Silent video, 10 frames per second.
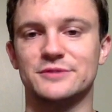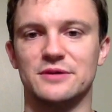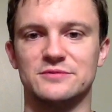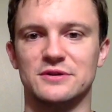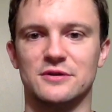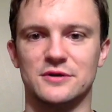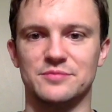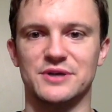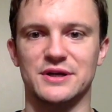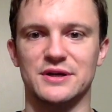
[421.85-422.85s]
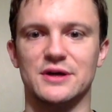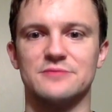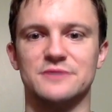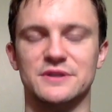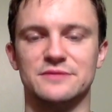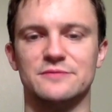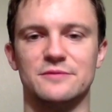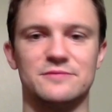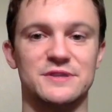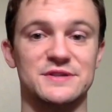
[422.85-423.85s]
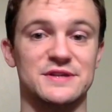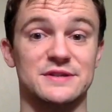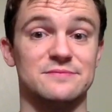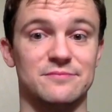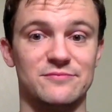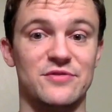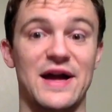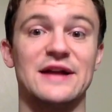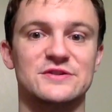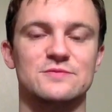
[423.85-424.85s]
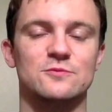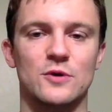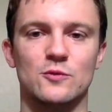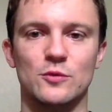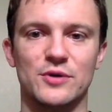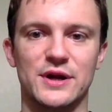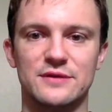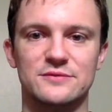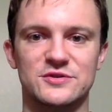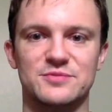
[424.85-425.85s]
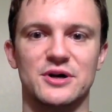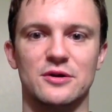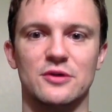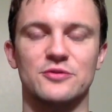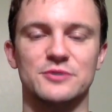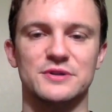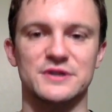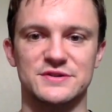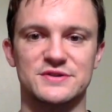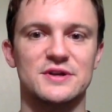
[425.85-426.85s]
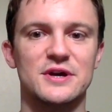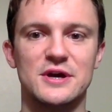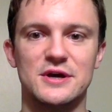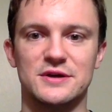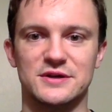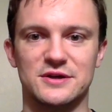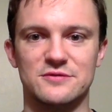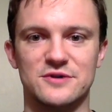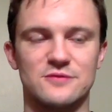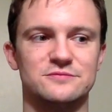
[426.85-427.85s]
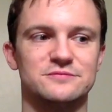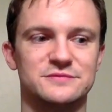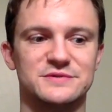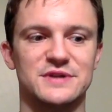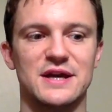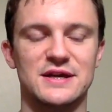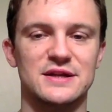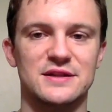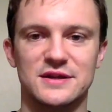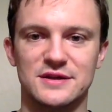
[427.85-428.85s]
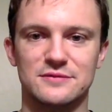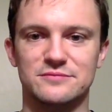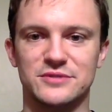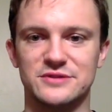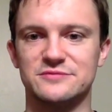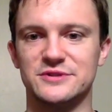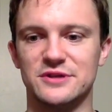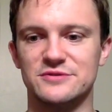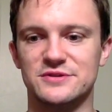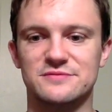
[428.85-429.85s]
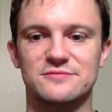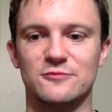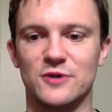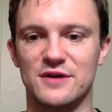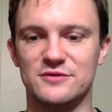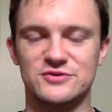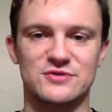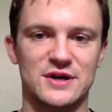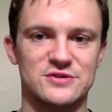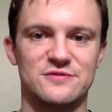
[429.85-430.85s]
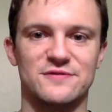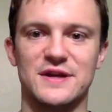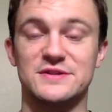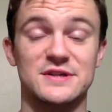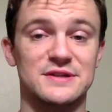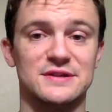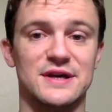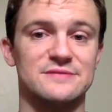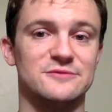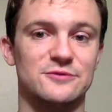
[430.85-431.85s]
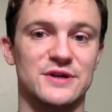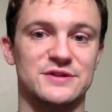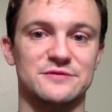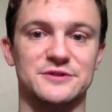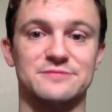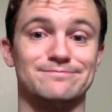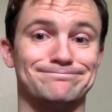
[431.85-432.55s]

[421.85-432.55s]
comes along to pick it up. And he says that that's what will break the spell, ultimately, is, you know, don't take anything, but, you know, just whatever strikes your fancy and let the rest of it,